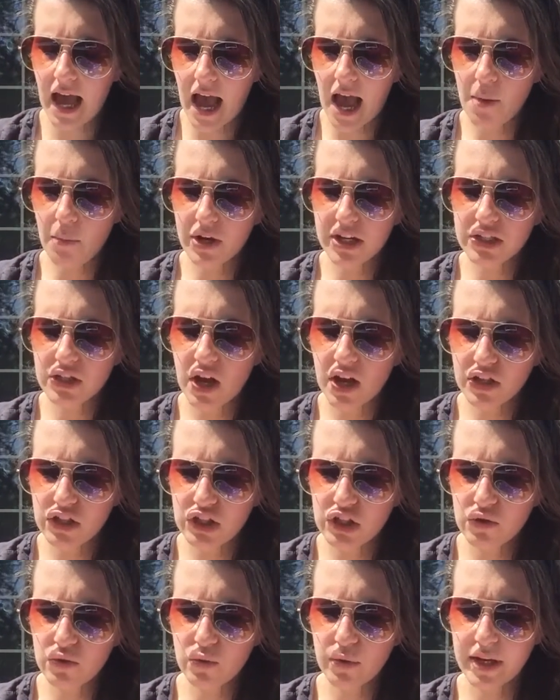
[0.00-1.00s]
I want to talk
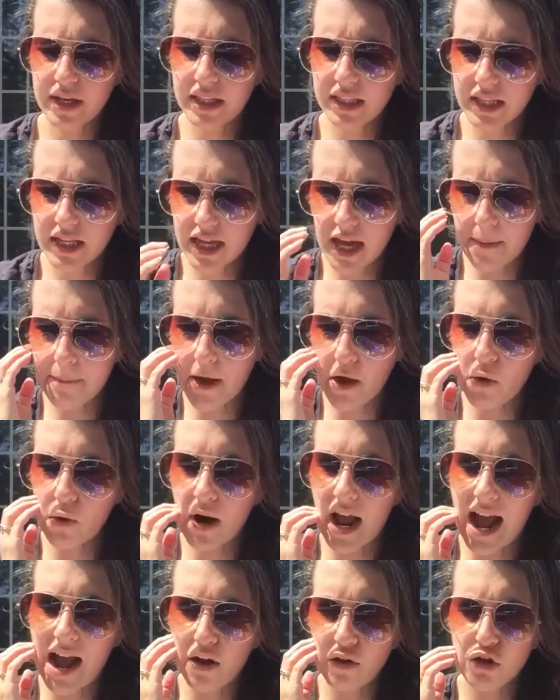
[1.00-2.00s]
to you quickly
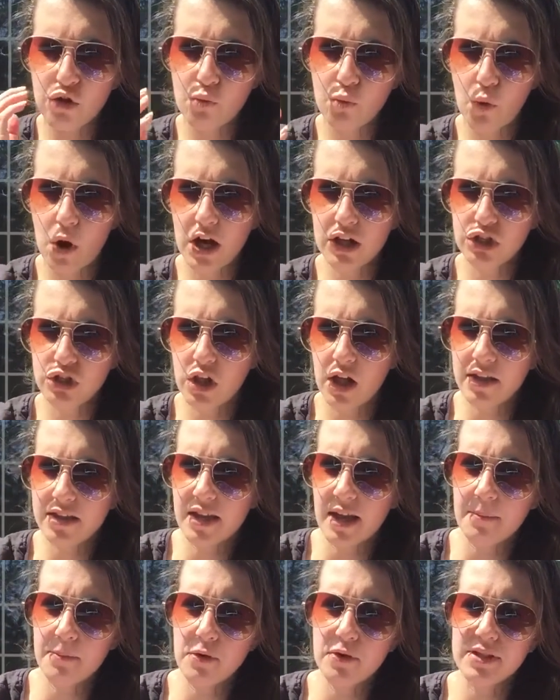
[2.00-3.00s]
about how you wash
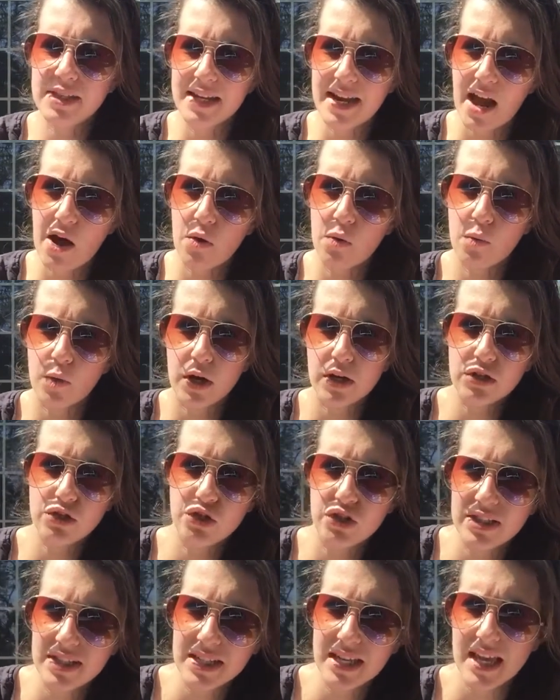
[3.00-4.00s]
cloth diapers and how it works,
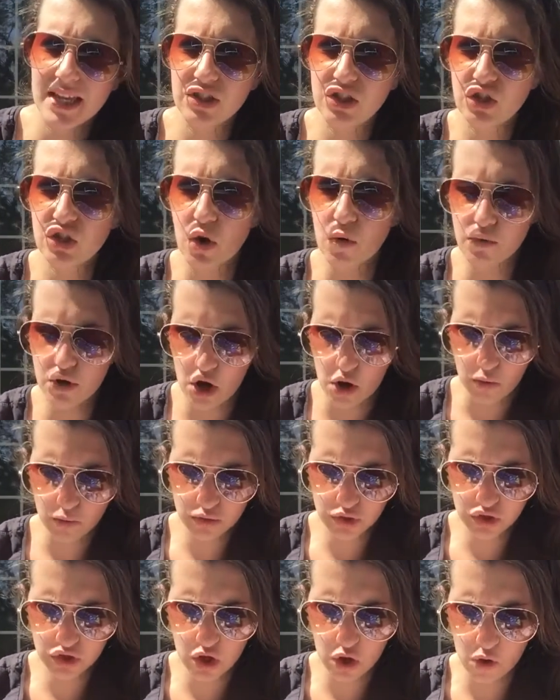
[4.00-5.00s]
just in case you don't know.
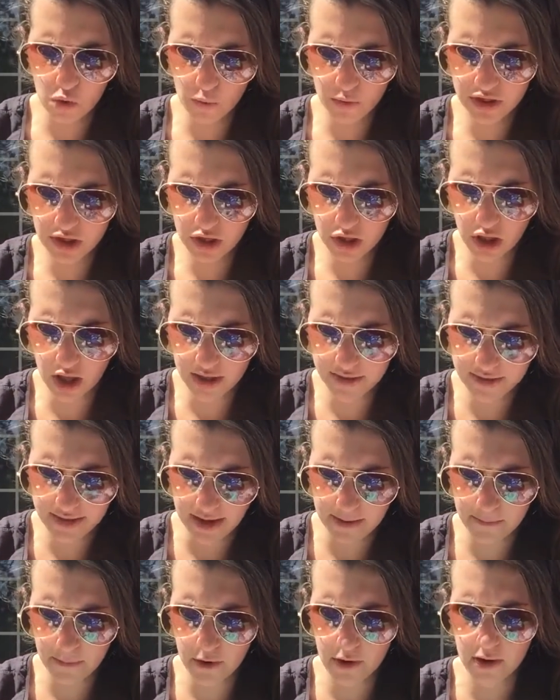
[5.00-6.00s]
So with the cloth
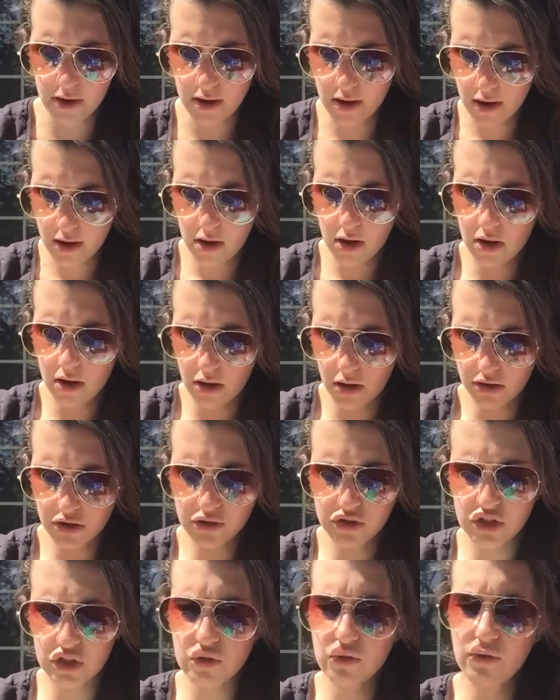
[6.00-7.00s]
diaper, all
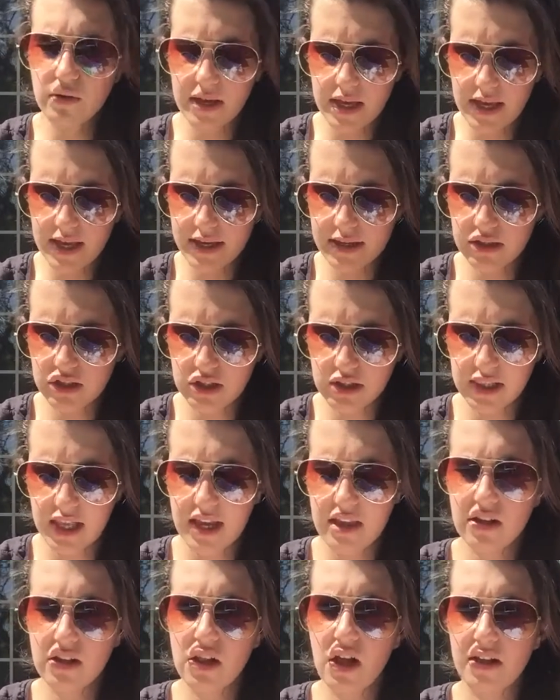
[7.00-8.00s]
you do is you
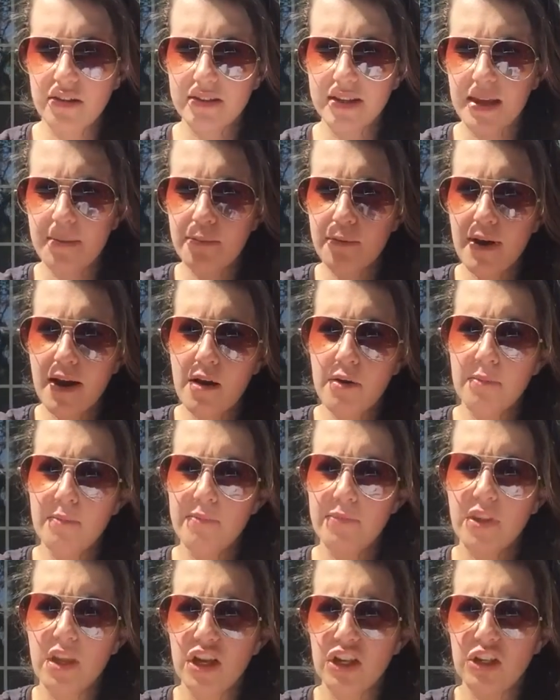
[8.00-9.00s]
lay the cloth diaper out,
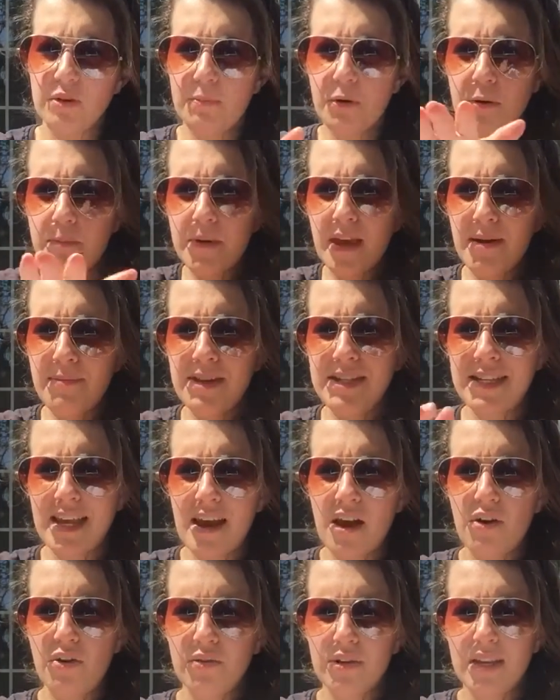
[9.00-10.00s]
you put baby
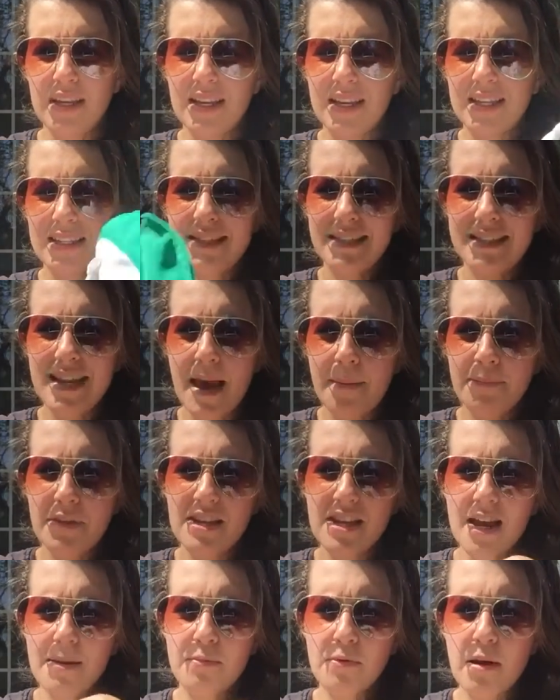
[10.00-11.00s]
down, snap
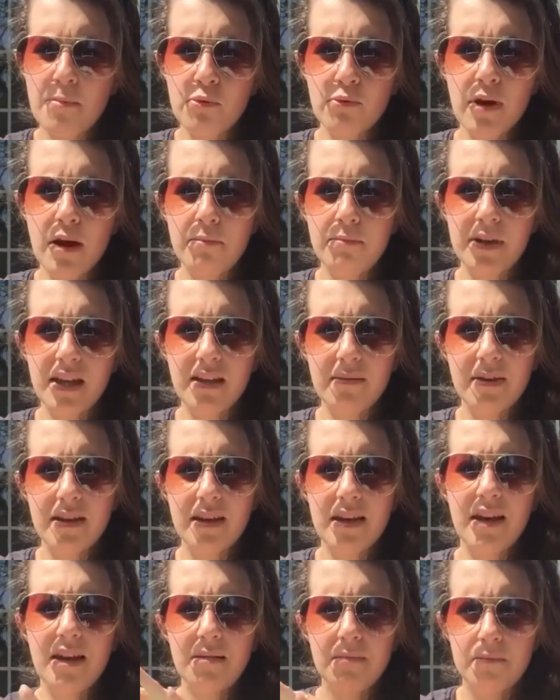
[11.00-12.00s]
the diaper up around
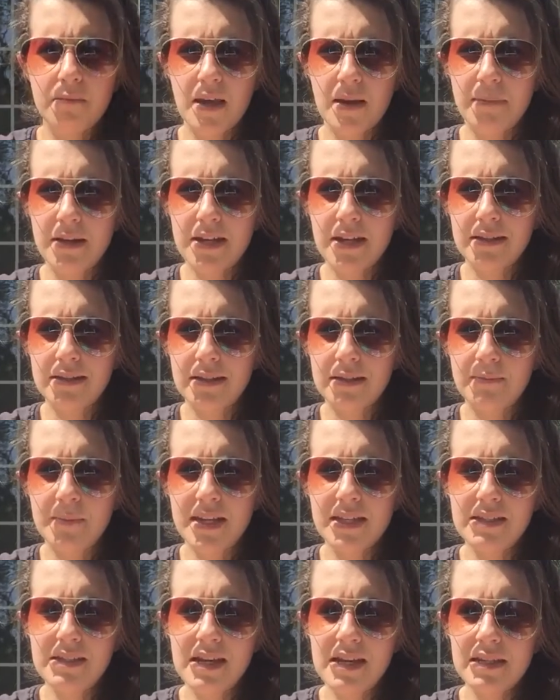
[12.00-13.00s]
baby, baby does his
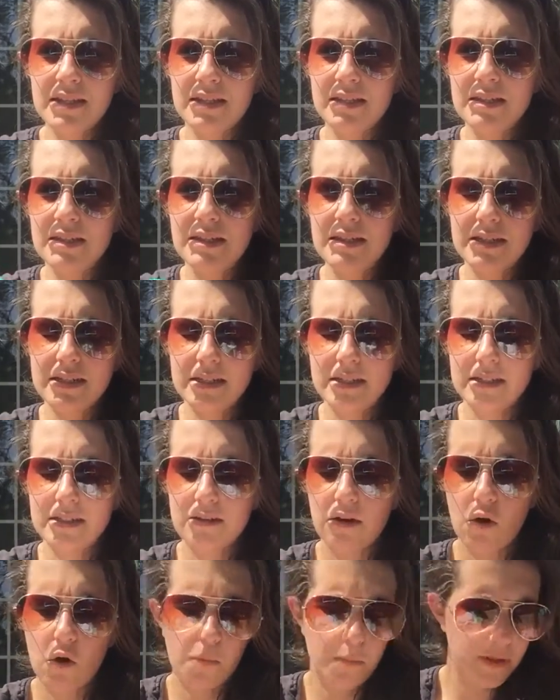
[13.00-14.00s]
business,
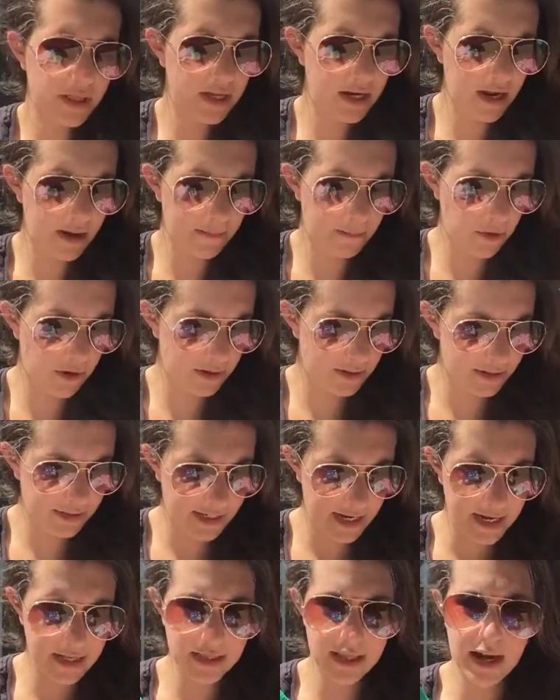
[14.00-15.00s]
open the diaper,
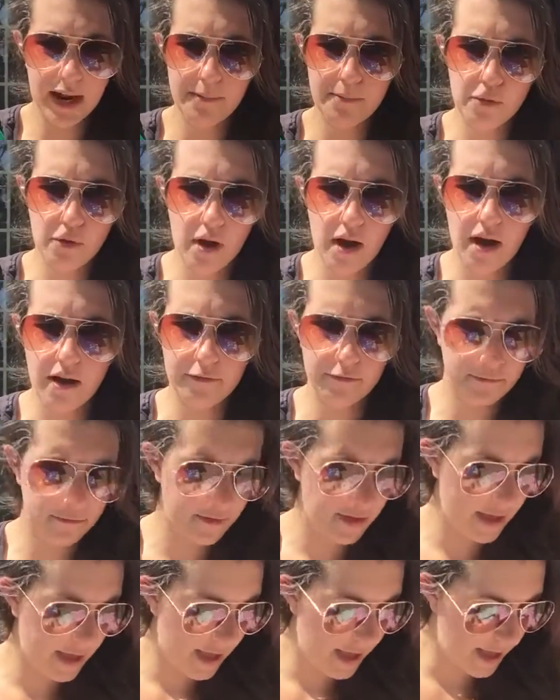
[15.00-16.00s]
take the diaper off,
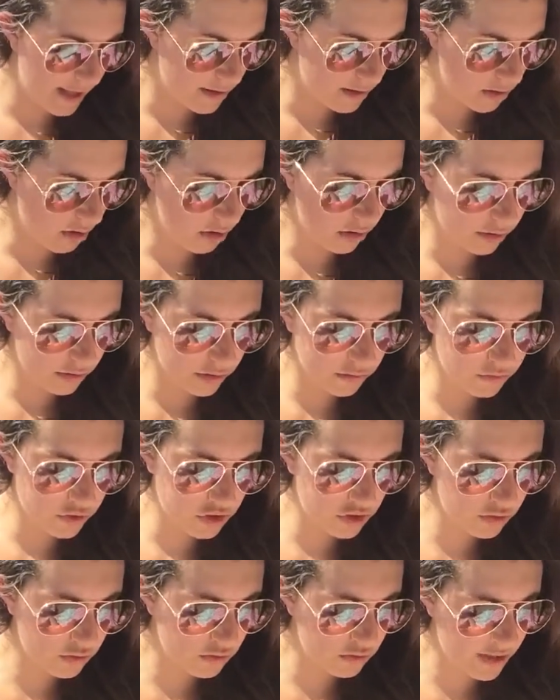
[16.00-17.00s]
and all you
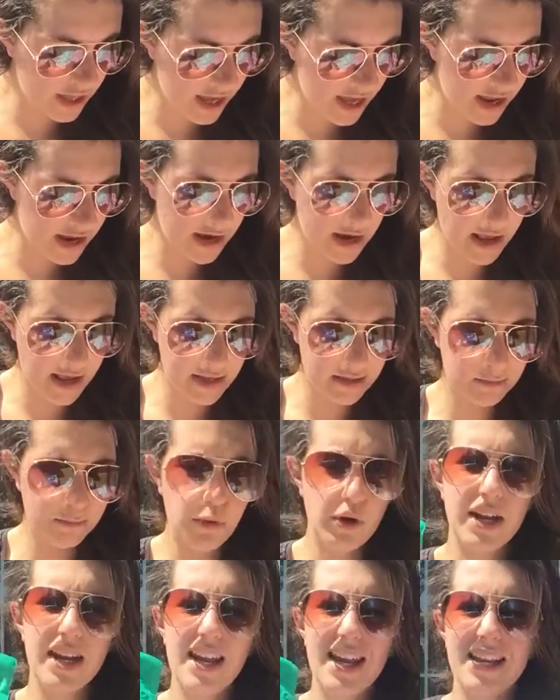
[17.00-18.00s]
do then is
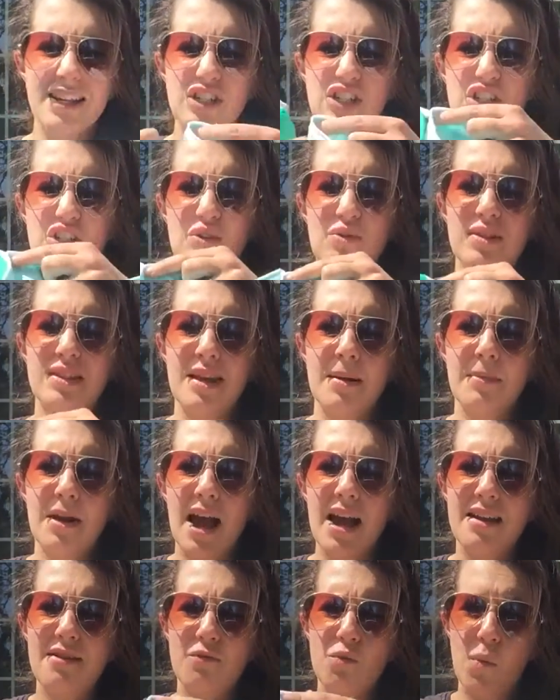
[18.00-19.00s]
put it into some
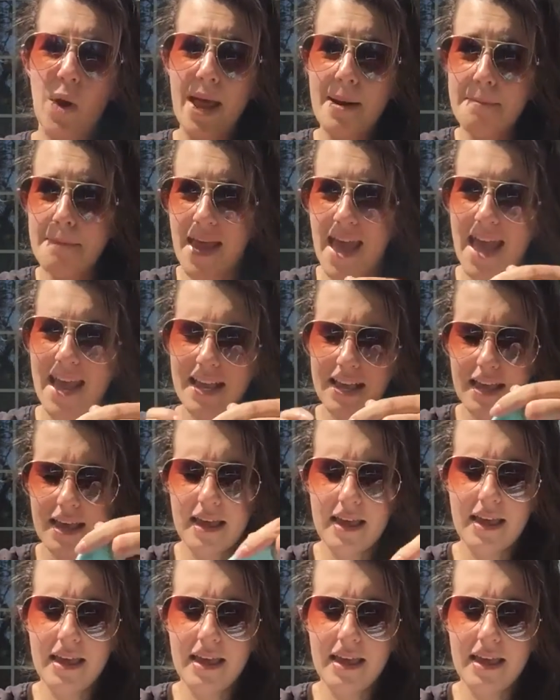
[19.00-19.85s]
kind of wet bag.